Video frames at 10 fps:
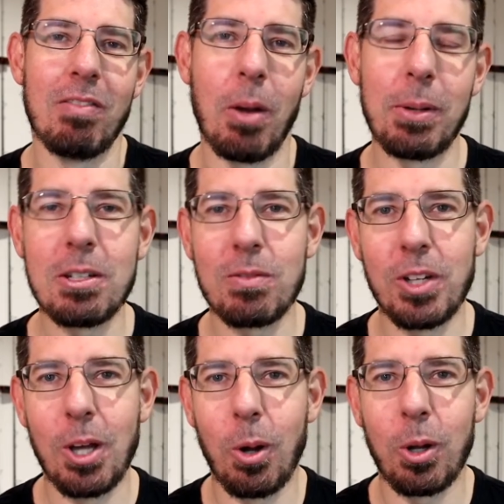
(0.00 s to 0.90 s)
Now in this
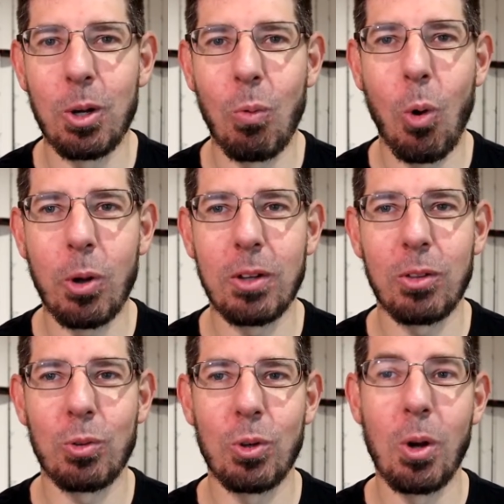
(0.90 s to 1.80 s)
video, I'm going to walk you
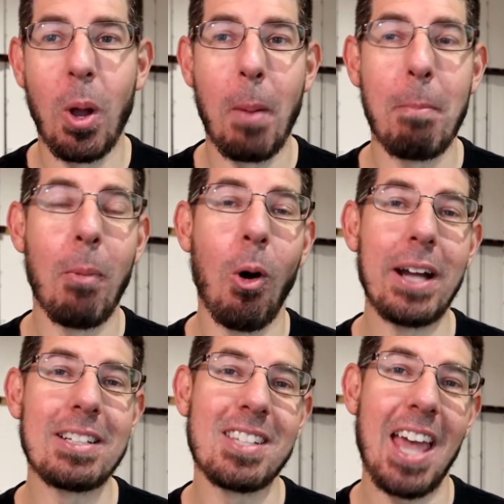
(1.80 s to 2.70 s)
through
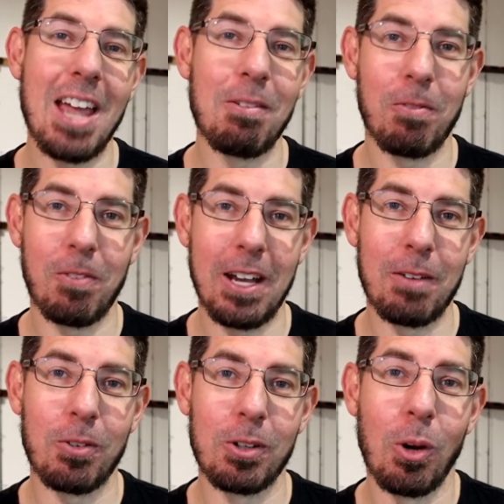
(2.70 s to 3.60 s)
my 10
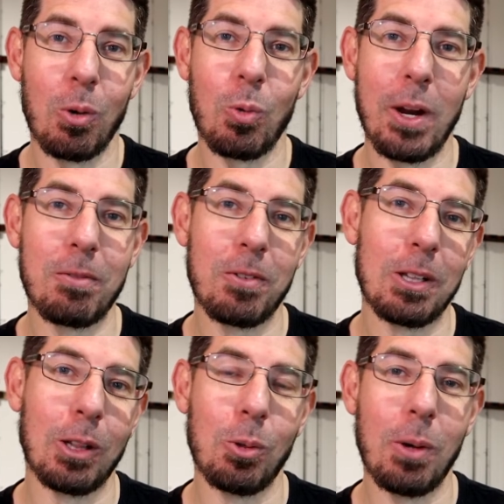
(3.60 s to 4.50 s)
favorite
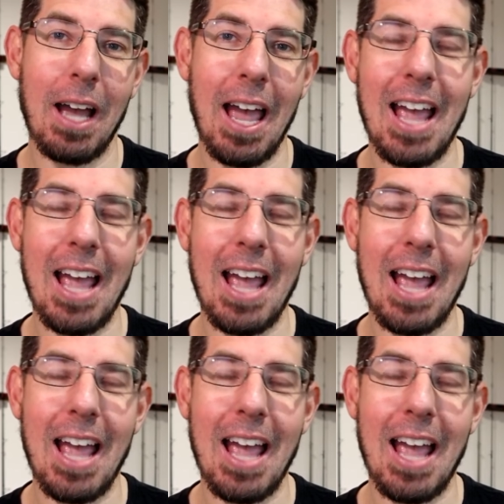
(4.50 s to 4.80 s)
redfin lure